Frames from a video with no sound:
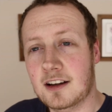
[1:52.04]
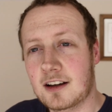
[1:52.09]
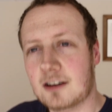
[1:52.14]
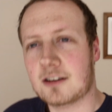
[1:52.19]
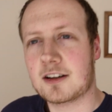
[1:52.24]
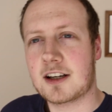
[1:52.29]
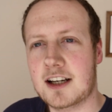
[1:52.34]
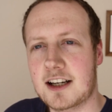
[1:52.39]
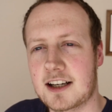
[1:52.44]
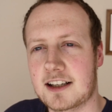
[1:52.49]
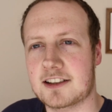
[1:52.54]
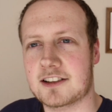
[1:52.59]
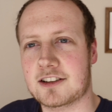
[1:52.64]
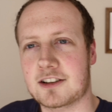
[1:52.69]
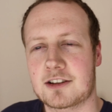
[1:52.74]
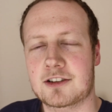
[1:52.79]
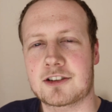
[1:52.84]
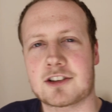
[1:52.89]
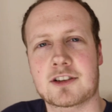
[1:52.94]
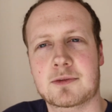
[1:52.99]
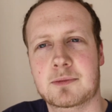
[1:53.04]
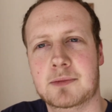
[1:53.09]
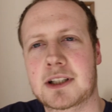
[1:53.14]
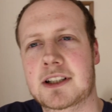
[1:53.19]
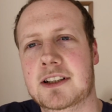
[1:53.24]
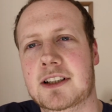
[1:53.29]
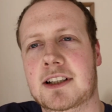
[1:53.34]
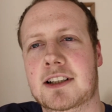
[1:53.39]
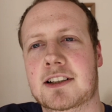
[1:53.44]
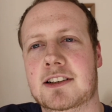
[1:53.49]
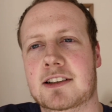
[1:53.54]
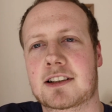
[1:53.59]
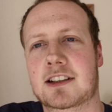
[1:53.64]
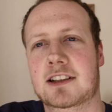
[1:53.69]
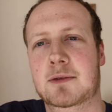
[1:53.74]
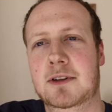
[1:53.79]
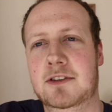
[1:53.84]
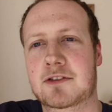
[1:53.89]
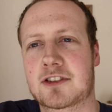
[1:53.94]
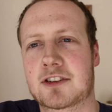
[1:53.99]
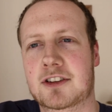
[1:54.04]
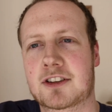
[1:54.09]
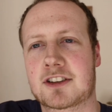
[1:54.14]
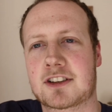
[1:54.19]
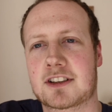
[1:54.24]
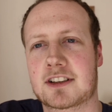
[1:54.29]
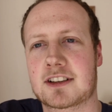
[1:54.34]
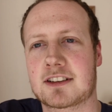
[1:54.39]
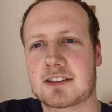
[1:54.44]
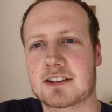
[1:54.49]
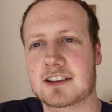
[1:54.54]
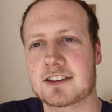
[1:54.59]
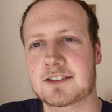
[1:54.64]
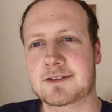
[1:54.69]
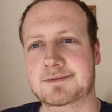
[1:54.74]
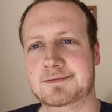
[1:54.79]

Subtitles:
Okay, so some BTS, am I focused? I don't